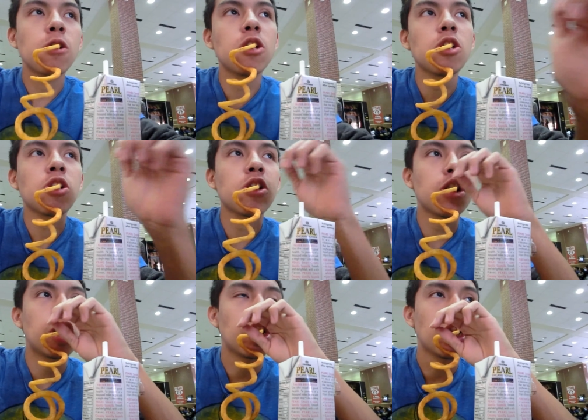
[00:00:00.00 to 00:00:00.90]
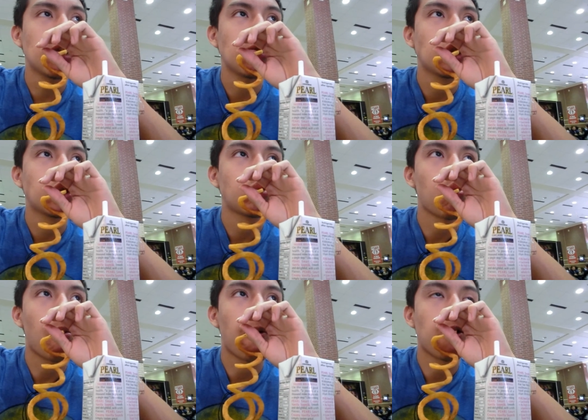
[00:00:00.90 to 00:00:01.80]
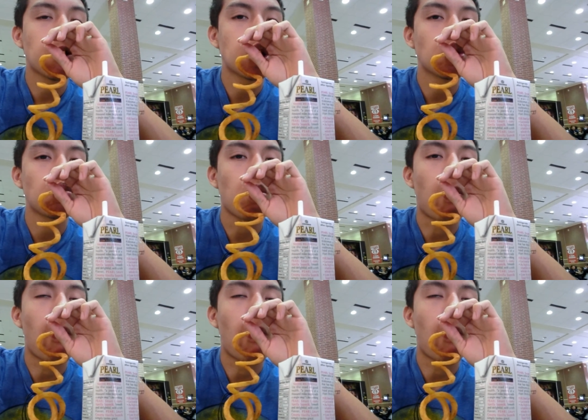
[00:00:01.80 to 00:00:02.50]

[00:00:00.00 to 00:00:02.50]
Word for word: It is hard. Oh. That's what she said too.